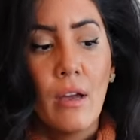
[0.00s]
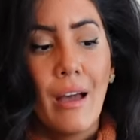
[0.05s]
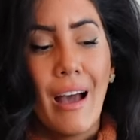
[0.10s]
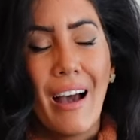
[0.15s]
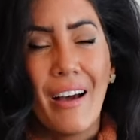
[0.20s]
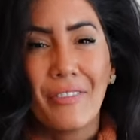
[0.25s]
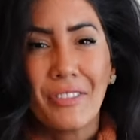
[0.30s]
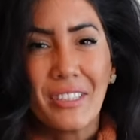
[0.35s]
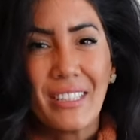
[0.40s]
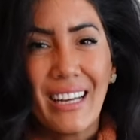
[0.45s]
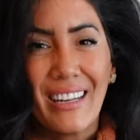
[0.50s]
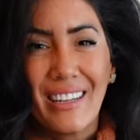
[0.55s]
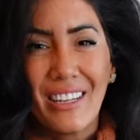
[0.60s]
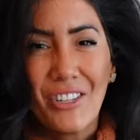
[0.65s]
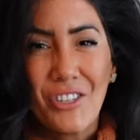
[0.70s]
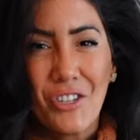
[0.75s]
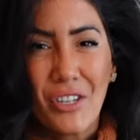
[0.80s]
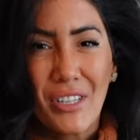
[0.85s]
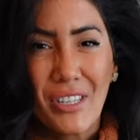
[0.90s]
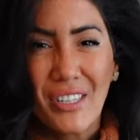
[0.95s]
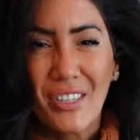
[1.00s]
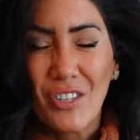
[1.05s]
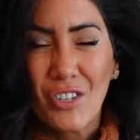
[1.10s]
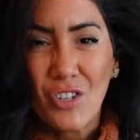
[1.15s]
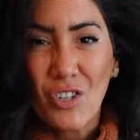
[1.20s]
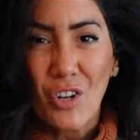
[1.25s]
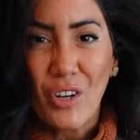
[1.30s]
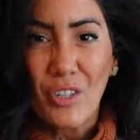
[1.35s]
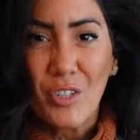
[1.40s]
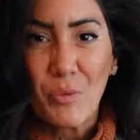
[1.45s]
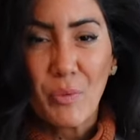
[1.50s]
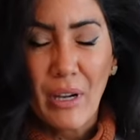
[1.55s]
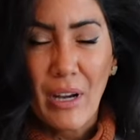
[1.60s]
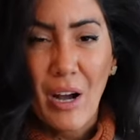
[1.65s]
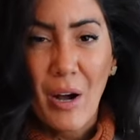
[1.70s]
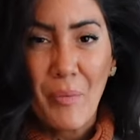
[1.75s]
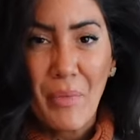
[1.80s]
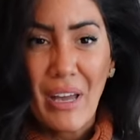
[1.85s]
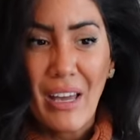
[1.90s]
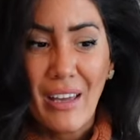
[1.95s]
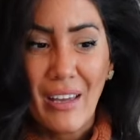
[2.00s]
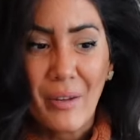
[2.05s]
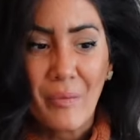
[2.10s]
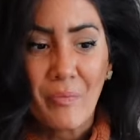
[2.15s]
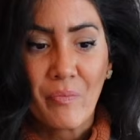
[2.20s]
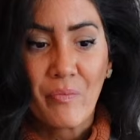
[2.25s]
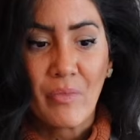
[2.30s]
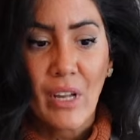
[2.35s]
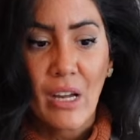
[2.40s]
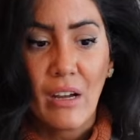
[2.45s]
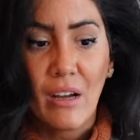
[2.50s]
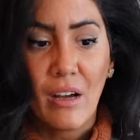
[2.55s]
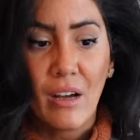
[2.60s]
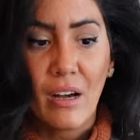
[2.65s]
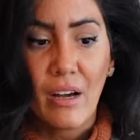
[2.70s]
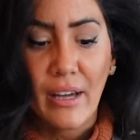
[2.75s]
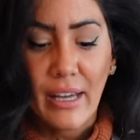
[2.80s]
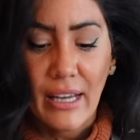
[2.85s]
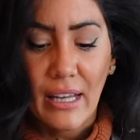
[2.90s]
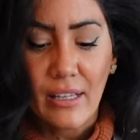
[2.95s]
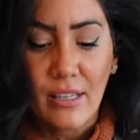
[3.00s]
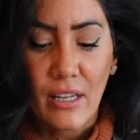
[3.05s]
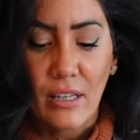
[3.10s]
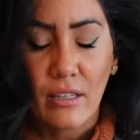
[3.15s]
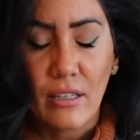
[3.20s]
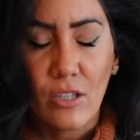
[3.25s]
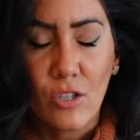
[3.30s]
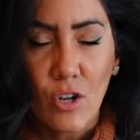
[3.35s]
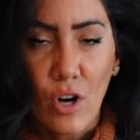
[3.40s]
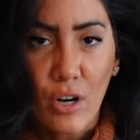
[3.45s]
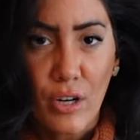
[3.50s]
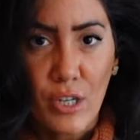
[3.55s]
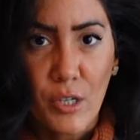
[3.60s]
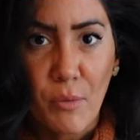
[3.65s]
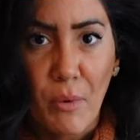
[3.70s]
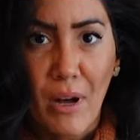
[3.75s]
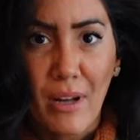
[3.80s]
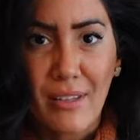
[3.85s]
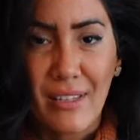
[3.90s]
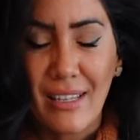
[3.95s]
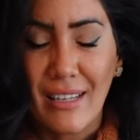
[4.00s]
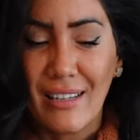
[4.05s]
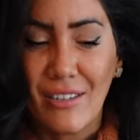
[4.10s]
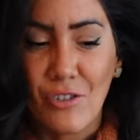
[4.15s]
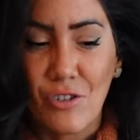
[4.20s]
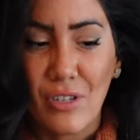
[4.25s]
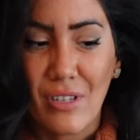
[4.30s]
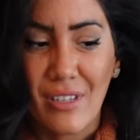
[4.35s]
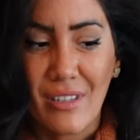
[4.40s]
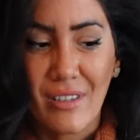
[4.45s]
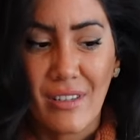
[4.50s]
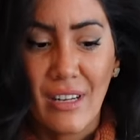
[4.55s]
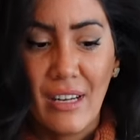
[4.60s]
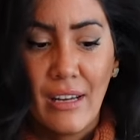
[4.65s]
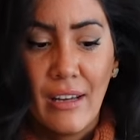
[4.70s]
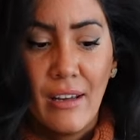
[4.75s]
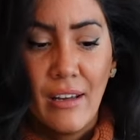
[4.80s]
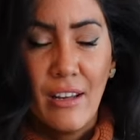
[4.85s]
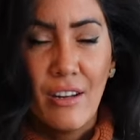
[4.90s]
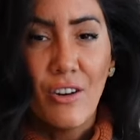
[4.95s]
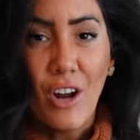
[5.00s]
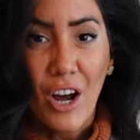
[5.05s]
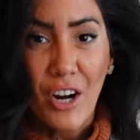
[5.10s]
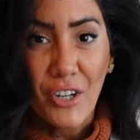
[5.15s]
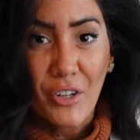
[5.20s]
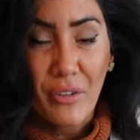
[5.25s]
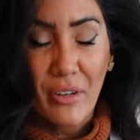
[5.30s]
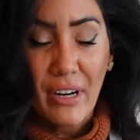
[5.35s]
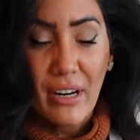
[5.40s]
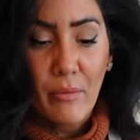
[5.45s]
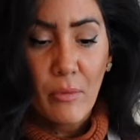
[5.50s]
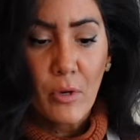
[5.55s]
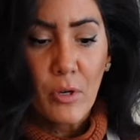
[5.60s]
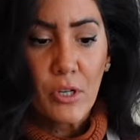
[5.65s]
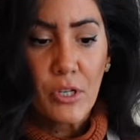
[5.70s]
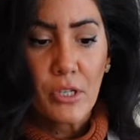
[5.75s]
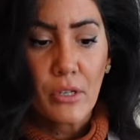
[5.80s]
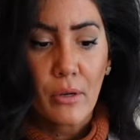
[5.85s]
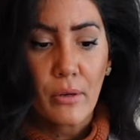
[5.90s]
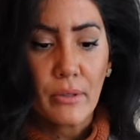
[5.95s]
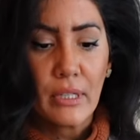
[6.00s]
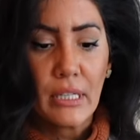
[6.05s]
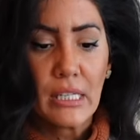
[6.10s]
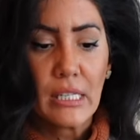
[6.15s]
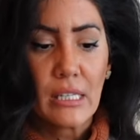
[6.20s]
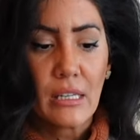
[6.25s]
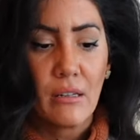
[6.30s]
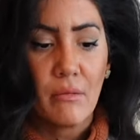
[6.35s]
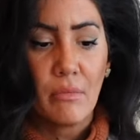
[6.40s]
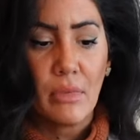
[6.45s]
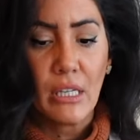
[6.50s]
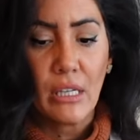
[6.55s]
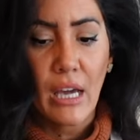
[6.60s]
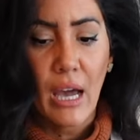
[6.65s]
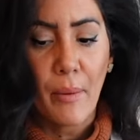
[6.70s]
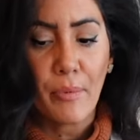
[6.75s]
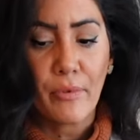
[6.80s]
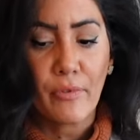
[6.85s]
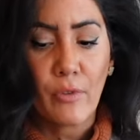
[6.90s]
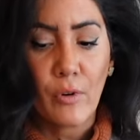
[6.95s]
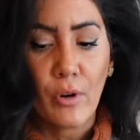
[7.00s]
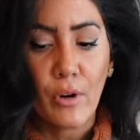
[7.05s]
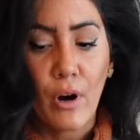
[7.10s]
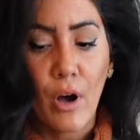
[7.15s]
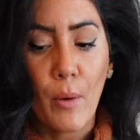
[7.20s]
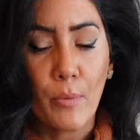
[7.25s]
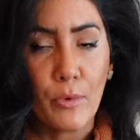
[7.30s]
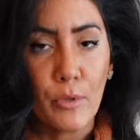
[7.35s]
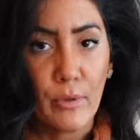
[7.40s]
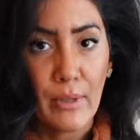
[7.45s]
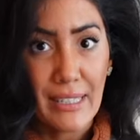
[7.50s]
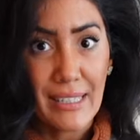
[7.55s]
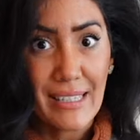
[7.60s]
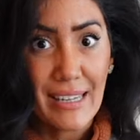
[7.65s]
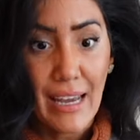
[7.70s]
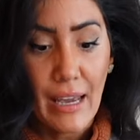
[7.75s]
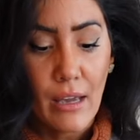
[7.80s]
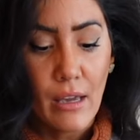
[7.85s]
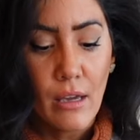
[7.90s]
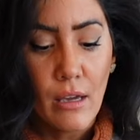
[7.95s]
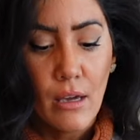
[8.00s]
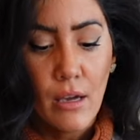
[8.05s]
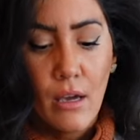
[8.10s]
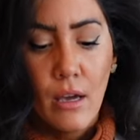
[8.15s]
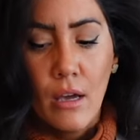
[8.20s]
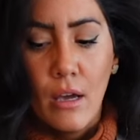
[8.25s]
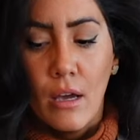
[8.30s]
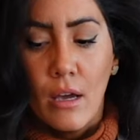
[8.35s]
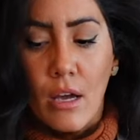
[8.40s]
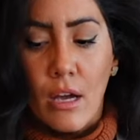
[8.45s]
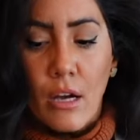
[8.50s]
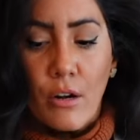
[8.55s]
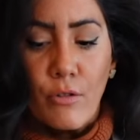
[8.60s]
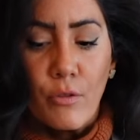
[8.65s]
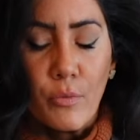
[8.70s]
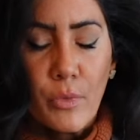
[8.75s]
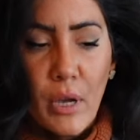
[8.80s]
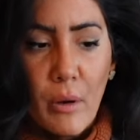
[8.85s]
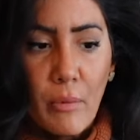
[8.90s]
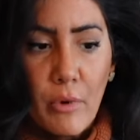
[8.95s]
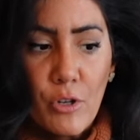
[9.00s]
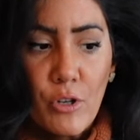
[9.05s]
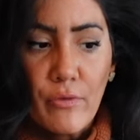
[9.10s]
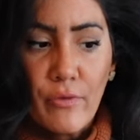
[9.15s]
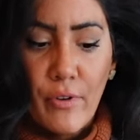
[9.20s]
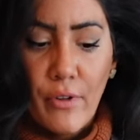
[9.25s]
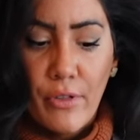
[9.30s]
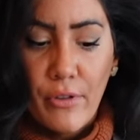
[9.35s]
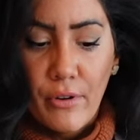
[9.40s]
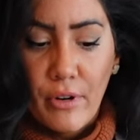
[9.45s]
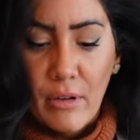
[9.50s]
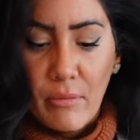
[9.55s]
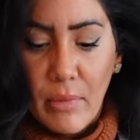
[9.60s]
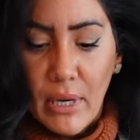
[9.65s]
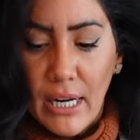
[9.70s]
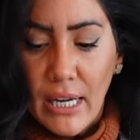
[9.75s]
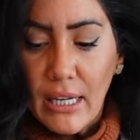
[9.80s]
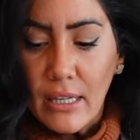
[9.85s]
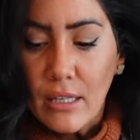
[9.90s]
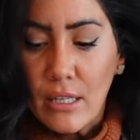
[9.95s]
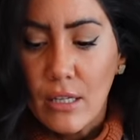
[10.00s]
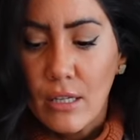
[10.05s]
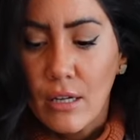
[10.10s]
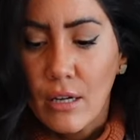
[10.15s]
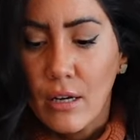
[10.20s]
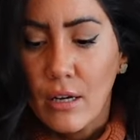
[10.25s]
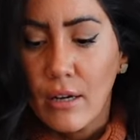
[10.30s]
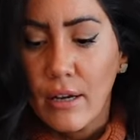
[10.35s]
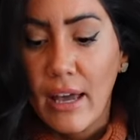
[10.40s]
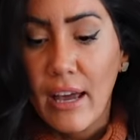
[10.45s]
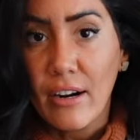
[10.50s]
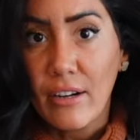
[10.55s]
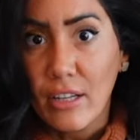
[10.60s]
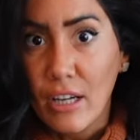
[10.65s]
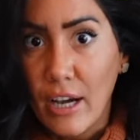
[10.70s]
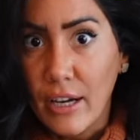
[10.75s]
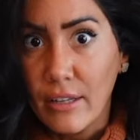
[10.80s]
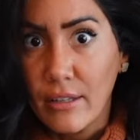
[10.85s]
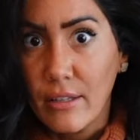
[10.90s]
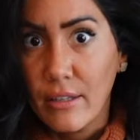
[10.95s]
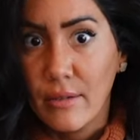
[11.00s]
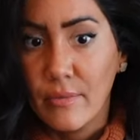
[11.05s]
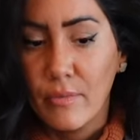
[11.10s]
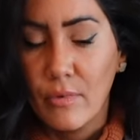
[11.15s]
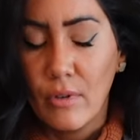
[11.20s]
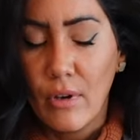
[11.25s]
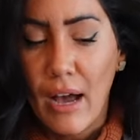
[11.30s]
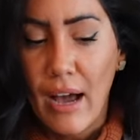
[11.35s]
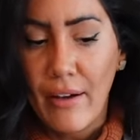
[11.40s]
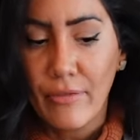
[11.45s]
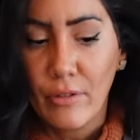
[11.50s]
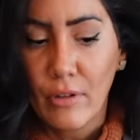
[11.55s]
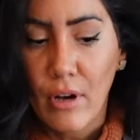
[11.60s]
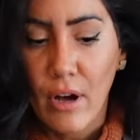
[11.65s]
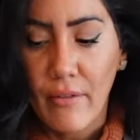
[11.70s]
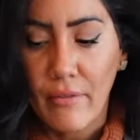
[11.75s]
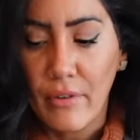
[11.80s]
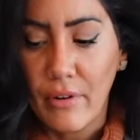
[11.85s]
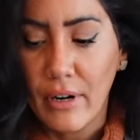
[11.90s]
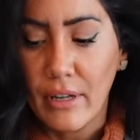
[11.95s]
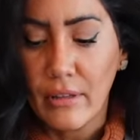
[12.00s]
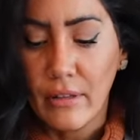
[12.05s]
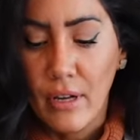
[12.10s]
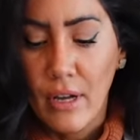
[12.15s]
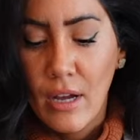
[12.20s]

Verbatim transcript: After that, it just starts becoming, uh, it gets like these dark spots and it just not good anymore. So this can be kept for up to a day. Room temperature for 30 minutes, airtight you have to cover it.